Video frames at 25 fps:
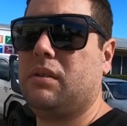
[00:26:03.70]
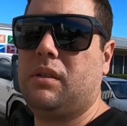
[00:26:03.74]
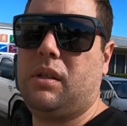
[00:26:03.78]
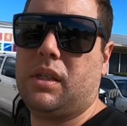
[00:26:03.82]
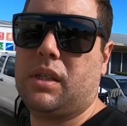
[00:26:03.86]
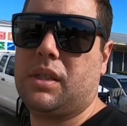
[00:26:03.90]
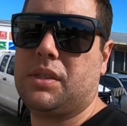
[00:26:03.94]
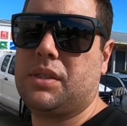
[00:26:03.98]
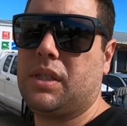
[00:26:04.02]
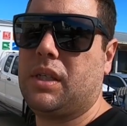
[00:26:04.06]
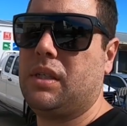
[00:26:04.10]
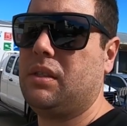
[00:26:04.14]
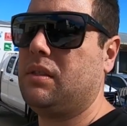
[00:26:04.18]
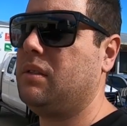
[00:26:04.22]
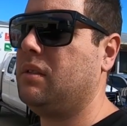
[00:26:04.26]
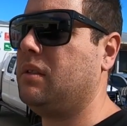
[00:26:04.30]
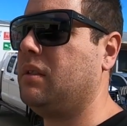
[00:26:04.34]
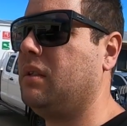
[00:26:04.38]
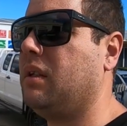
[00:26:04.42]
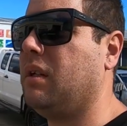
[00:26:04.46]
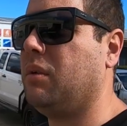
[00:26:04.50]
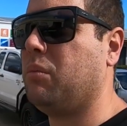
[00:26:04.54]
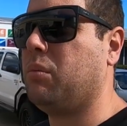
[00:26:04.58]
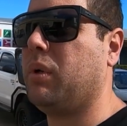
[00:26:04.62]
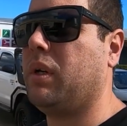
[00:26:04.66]
like I said,
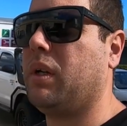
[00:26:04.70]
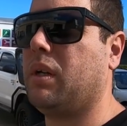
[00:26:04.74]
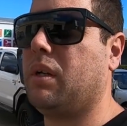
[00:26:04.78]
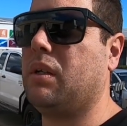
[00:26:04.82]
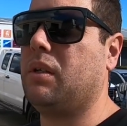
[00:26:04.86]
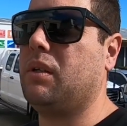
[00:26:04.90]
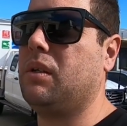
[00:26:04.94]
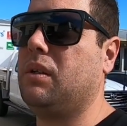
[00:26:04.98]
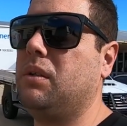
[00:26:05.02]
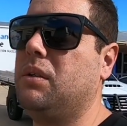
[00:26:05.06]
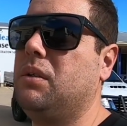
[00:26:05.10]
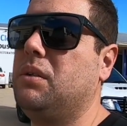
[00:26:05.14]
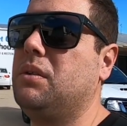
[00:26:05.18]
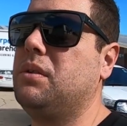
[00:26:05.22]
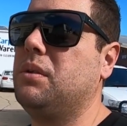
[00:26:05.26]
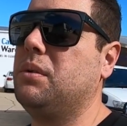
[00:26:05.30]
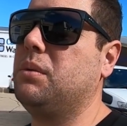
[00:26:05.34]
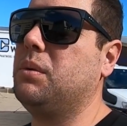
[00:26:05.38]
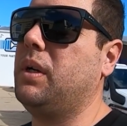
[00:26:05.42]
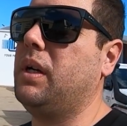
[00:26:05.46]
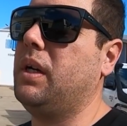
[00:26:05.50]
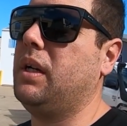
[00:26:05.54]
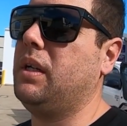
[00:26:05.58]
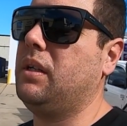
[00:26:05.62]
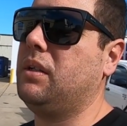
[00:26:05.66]
and we're going to
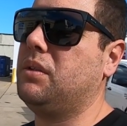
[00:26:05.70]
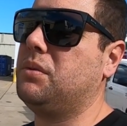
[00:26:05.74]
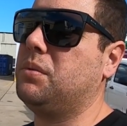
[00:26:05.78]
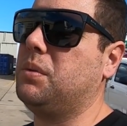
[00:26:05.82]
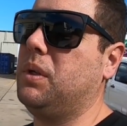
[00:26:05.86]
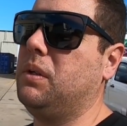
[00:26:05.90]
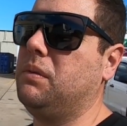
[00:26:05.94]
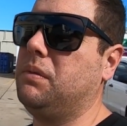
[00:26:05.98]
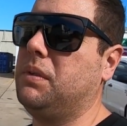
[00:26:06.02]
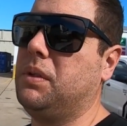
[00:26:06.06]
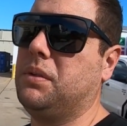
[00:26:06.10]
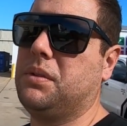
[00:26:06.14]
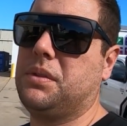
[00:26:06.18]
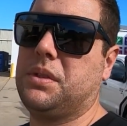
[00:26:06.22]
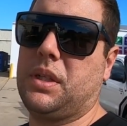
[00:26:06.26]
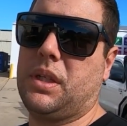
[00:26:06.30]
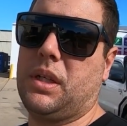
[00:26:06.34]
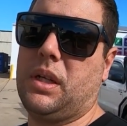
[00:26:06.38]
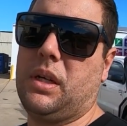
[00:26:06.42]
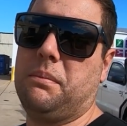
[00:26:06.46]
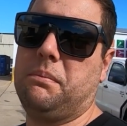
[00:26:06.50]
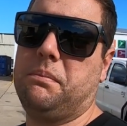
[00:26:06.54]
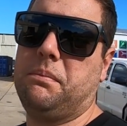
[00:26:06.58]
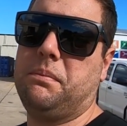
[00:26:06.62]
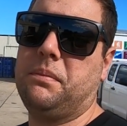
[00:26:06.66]
do a 12 volt
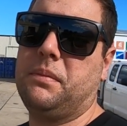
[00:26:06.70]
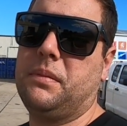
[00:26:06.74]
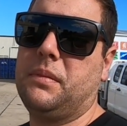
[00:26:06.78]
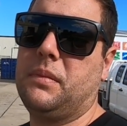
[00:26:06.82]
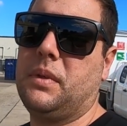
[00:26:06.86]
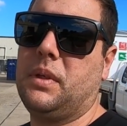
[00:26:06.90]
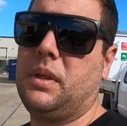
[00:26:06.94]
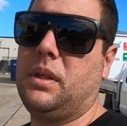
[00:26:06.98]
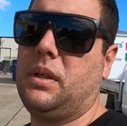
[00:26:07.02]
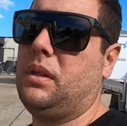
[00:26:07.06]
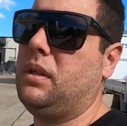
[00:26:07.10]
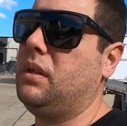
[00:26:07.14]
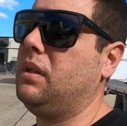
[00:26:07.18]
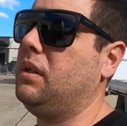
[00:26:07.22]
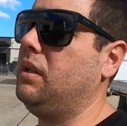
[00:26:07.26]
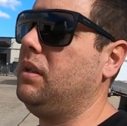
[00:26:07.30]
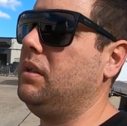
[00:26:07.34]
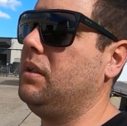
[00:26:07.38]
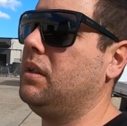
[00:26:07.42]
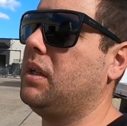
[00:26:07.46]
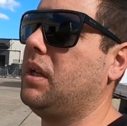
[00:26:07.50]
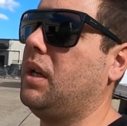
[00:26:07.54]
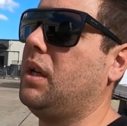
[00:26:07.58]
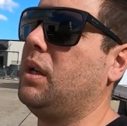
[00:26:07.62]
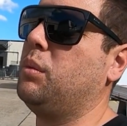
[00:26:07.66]
setup
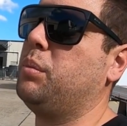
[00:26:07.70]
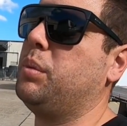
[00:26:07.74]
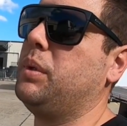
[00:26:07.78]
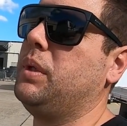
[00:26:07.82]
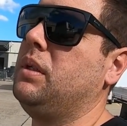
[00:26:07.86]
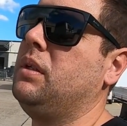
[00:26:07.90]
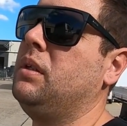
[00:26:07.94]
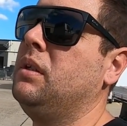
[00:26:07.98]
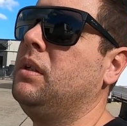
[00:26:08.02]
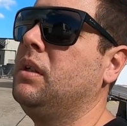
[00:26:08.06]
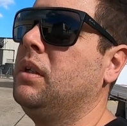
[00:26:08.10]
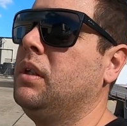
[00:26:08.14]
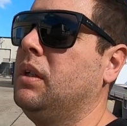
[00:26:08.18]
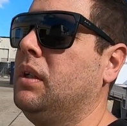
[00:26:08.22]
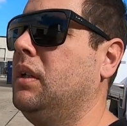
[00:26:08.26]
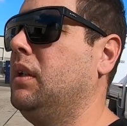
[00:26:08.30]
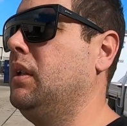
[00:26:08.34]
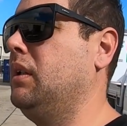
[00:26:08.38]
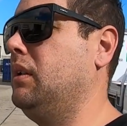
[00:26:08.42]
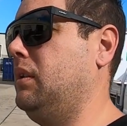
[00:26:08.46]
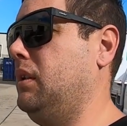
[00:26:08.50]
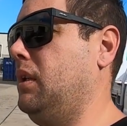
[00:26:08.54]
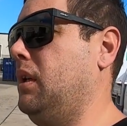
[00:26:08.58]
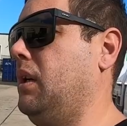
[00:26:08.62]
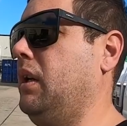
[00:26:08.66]
in the canopy,
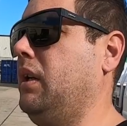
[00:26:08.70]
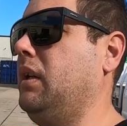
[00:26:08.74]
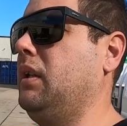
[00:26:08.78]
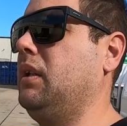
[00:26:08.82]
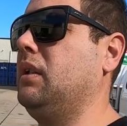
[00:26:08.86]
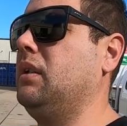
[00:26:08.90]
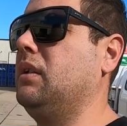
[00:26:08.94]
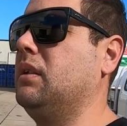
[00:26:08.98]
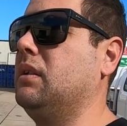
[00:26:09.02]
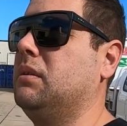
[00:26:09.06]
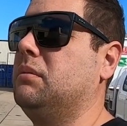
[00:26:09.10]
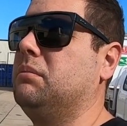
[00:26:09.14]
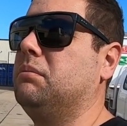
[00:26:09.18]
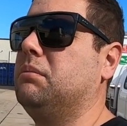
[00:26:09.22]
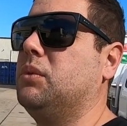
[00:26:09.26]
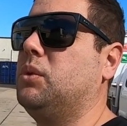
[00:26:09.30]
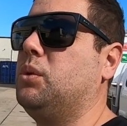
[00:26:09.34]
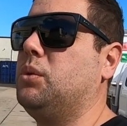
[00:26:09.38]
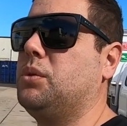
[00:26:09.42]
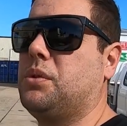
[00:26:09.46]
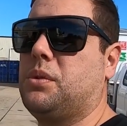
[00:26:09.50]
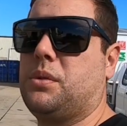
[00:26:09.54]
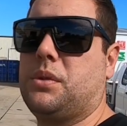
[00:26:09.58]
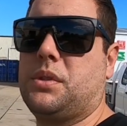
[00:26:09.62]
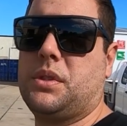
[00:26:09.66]
lighting and
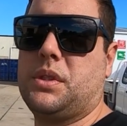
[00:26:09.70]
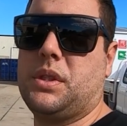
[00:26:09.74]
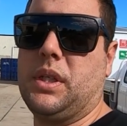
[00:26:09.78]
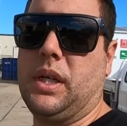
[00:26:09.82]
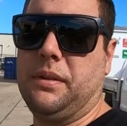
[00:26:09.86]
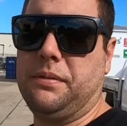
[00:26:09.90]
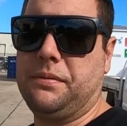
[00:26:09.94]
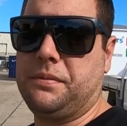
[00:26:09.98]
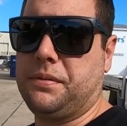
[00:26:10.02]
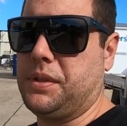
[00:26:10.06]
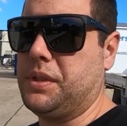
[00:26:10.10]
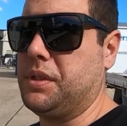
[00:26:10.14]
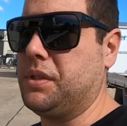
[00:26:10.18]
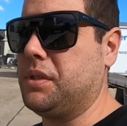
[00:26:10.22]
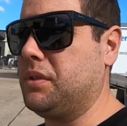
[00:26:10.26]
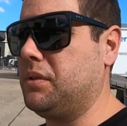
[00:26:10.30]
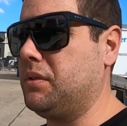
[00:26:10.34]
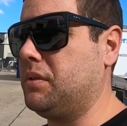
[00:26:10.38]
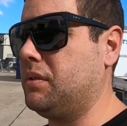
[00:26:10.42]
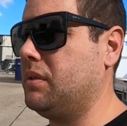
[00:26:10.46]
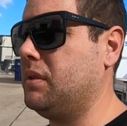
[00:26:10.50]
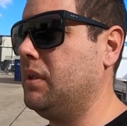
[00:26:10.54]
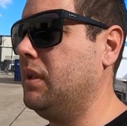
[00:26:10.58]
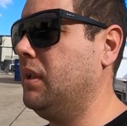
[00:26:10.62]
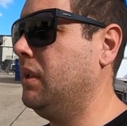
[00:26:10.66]
all sorts of stuff,
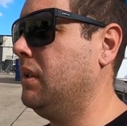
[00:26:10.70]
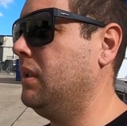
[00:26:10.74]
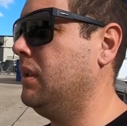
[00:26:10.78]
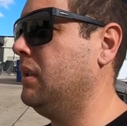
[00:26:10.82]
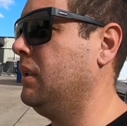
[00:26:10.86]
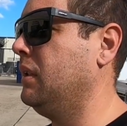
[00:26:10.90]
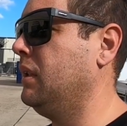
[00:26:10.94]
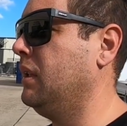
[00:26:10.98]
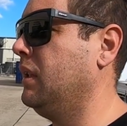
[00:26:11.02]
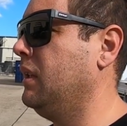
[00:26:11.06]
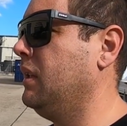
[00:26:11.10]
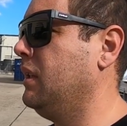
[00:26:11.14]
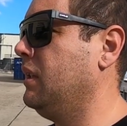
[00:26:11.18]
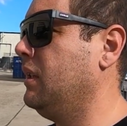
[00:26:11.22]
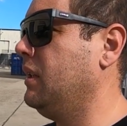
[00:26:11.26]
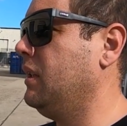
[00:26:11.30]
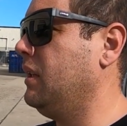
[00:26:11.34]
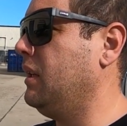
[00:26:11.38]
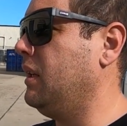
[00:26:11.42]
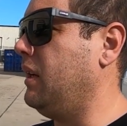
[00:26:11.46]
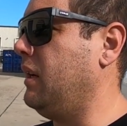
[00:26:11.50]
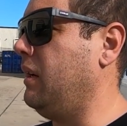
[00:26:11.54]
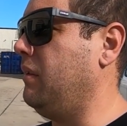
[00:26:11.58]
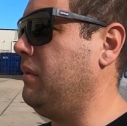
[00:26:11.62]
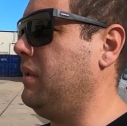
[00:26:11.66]
fridges,
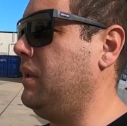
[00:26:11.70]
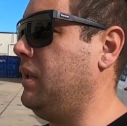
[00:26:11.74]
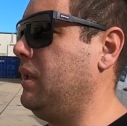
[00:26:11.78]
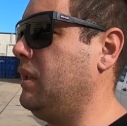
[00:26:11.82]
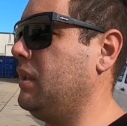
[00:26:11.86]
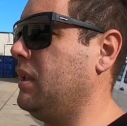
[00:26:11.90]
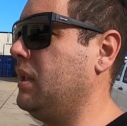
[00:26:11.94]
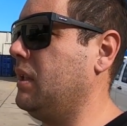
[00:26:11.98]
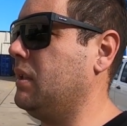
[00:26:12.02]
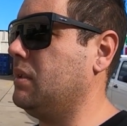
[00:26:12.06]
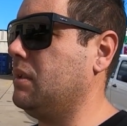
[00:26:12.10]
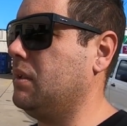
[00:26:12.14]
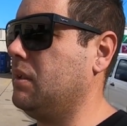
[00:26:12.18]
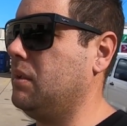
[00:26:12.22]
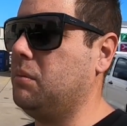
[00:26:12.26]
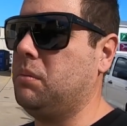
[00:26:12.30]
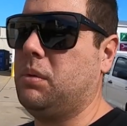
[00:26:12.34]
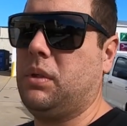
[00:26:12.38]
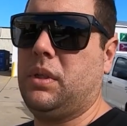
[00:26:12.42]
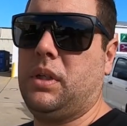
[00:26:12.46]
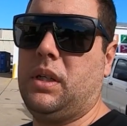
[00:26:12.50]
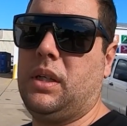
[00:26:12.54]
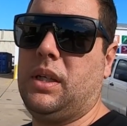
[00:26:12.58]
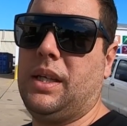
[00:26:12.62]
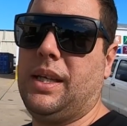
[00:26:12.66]
everything that Don and
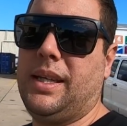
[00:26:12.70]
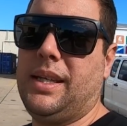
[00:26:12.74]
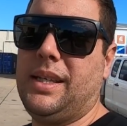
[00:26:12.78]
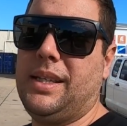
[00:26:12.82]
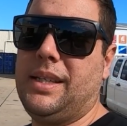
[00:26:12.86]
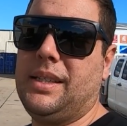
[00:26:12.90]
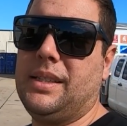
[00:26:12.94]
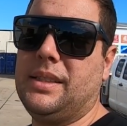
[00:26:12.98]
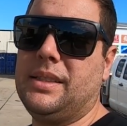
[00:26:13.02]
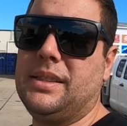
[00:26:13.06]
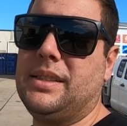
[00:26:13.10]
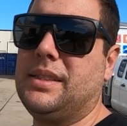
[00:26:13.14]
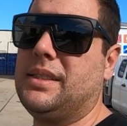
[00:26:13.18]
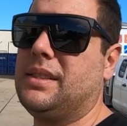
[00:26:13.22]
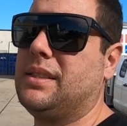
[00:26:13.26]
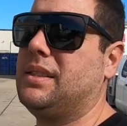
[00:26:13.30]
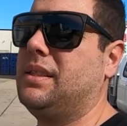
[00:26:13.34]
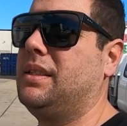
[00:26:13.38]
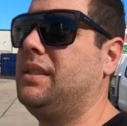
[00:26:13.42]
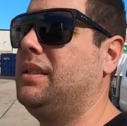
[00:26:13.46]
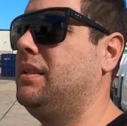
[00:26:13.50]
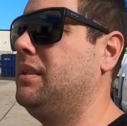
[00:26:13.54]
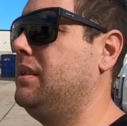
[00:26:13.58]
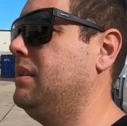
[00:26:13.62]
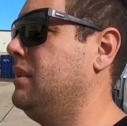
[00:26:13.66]
Wendy needs.
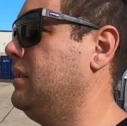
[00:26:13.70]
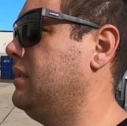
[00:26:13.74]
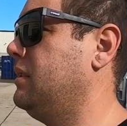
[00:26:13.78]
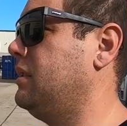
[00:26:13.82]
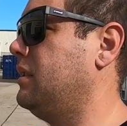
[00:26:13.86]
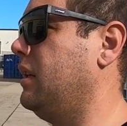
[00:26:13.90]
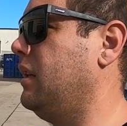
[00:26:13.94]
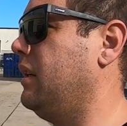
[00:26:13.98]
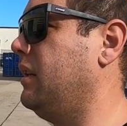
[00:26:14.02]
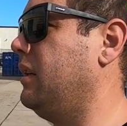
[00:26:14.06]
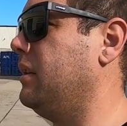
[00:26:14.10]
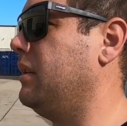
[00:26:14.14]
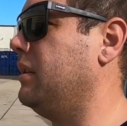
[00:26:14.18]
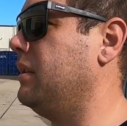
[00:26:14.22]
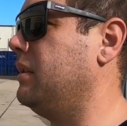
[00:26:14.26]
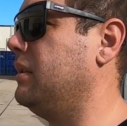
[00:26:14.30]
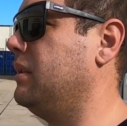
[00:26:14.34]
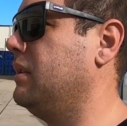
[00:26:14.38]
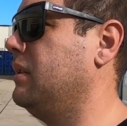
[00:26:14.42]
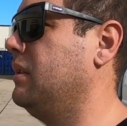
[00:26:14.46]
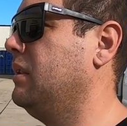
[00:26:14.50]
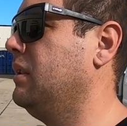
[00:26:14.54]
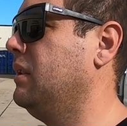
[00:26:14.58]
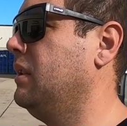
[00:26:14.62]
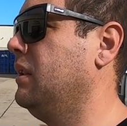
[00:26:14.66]
So
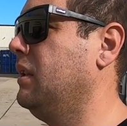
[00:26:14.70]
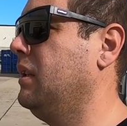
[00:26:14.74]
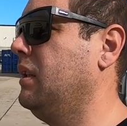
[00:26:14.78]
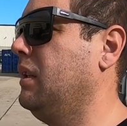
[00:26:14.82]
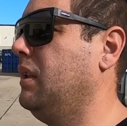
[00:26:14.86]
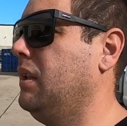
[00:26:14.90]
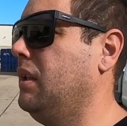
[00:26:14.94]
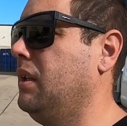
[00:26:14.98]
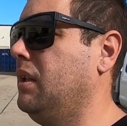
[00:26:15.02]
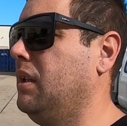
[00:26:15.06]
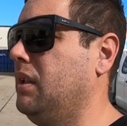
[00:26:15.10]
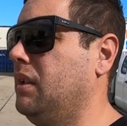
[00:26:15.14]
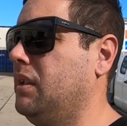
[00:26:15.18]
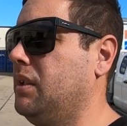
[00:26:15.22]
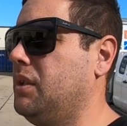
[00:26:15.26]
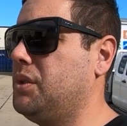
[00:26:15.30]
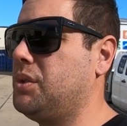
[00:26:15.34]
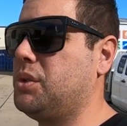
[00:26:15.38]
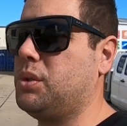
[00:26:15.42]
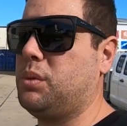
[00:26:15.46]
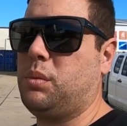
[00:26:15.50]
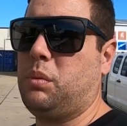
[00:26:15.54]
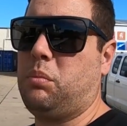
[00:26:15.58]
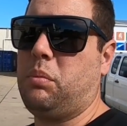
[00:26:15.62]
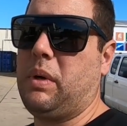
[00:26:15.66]

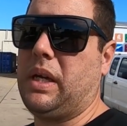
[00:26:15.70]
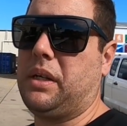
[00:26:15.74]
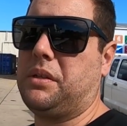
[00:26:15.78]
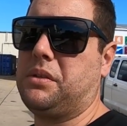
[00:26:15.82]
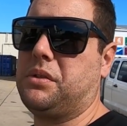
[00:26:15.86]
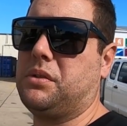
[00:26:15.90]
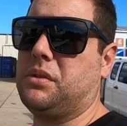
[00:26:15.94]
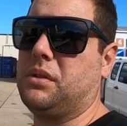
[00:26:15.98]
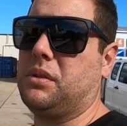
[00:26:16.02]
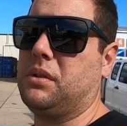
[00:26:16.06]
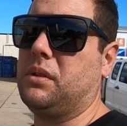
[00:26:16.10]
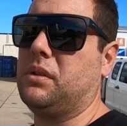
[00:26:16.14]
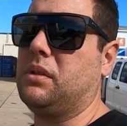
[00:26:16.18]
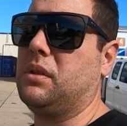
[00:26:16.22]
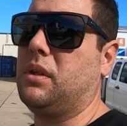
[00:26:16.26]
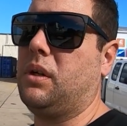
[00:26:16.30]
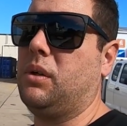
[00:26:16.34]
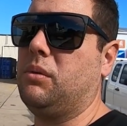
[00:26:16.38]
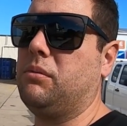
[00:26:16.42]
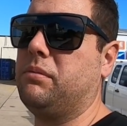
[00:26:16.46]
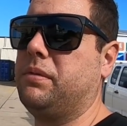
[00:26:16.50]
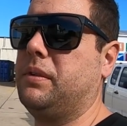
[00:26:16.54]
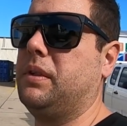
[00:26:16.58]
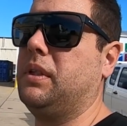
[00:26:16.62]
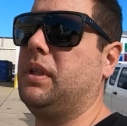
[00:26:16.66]
should be back soon,
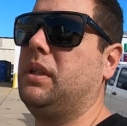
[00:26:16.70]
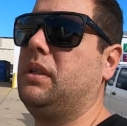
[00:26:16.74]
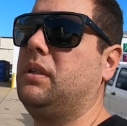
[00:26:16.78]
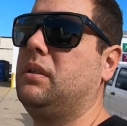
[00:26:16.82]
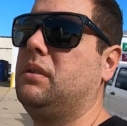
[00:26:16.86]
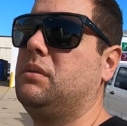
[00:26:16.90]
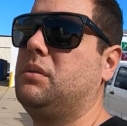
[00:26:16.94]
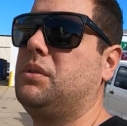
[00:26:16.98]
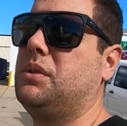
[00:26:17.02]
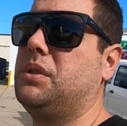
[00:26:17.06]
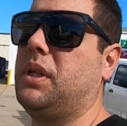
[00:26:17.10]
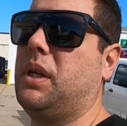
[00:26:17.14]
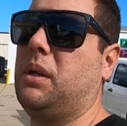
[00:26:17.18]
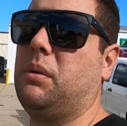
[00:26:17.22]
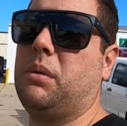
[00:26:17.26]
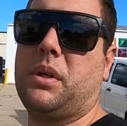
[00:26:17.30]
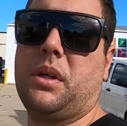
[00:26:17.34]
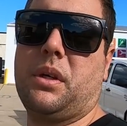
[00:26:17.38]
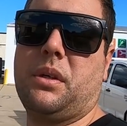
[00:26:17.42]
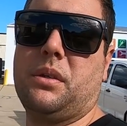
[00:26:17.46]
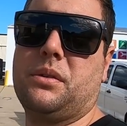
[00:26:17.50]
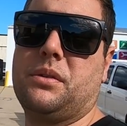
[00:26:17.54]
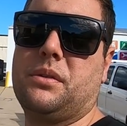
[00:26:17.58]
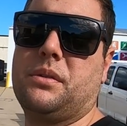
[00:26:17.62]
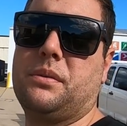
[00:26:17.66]
hopefully. See how it
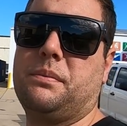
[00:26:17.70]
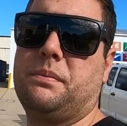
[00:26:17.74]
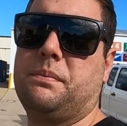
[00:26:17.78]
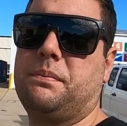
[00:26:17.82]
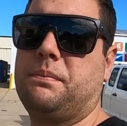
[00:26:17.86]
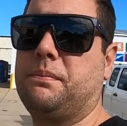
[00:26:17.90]
goes.